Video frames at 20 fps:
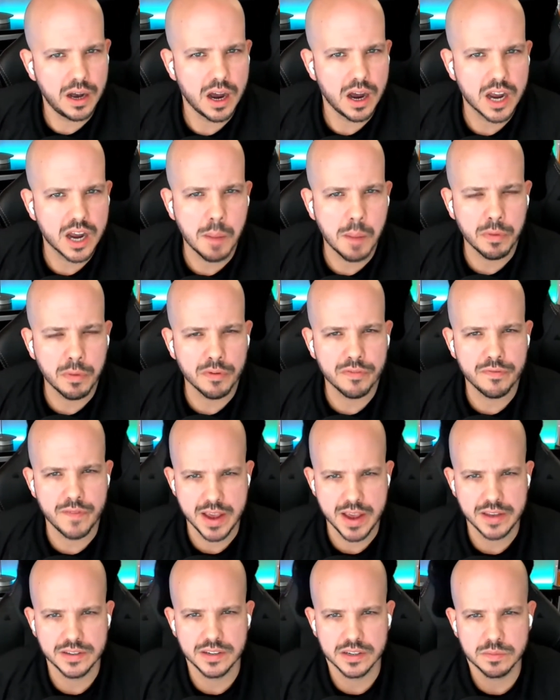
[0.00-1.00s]
a couple
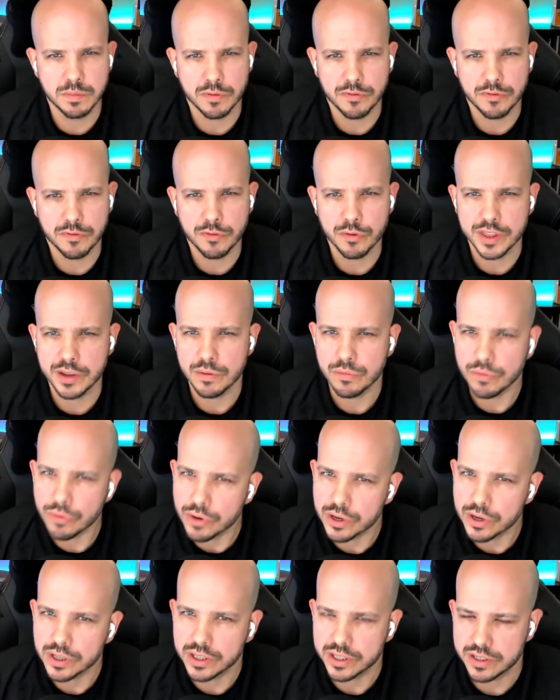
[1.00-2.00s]
phases before they
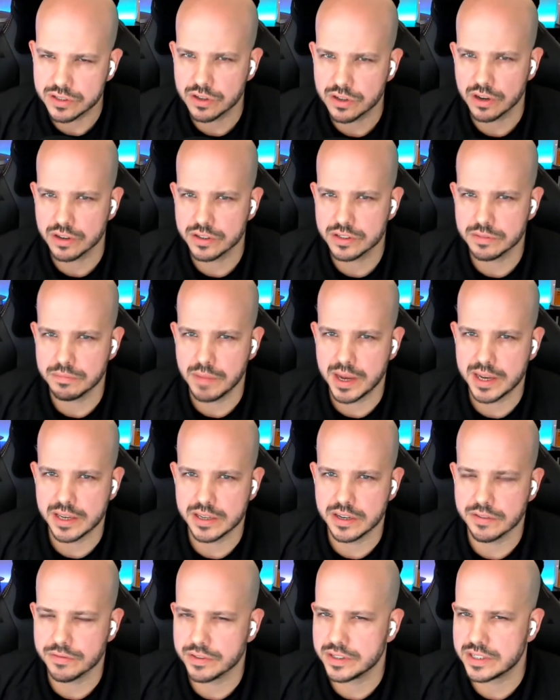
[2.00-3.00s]
really start to make a
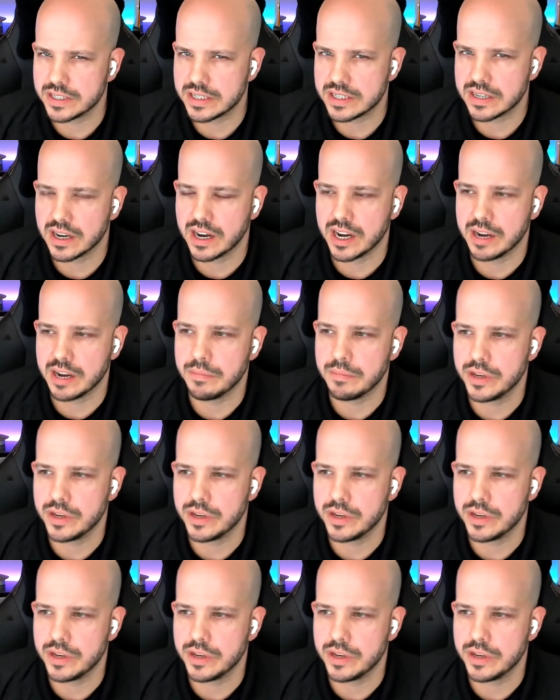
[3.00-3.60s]
difference in time.